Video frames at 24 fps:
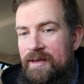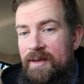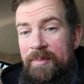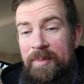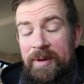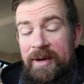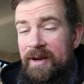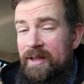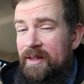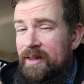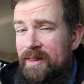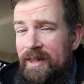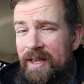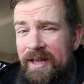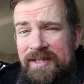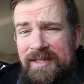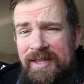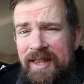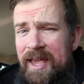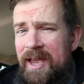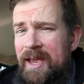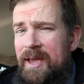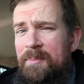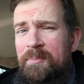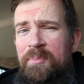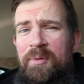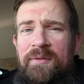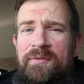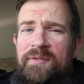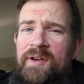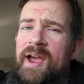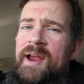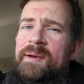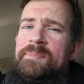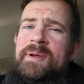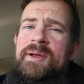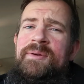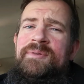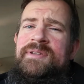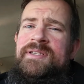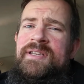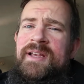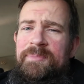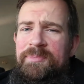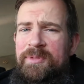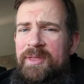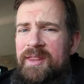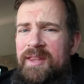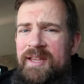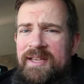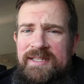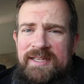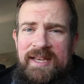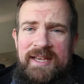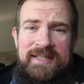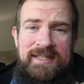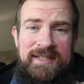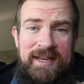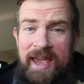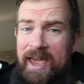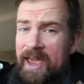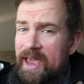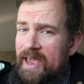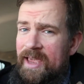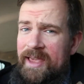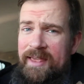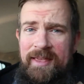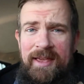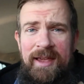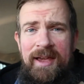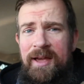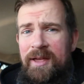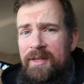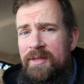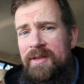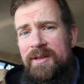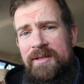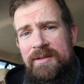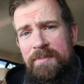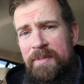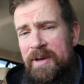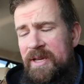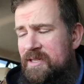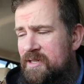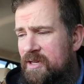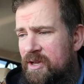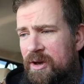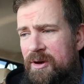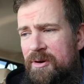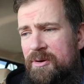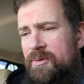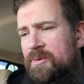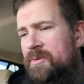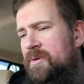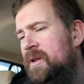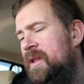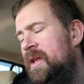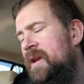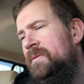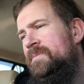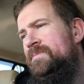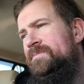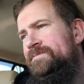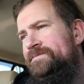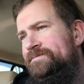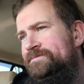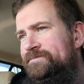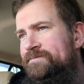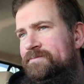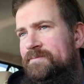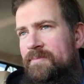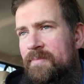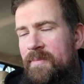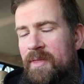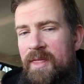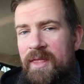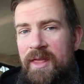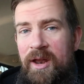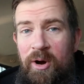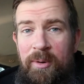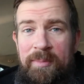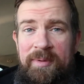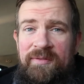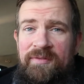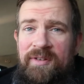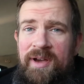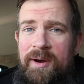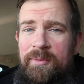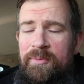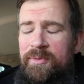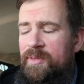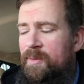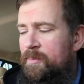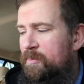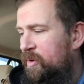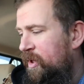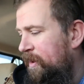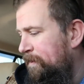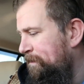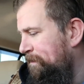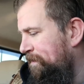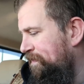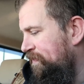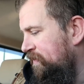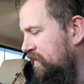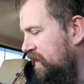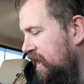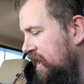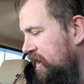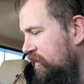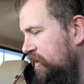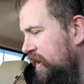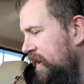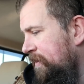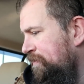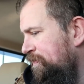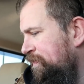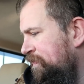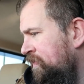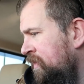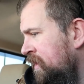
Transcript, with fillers: I mean, unless they can provide me with something that says, "Yay, yeah, this meets code," then then I'll be fine with it. But anyway,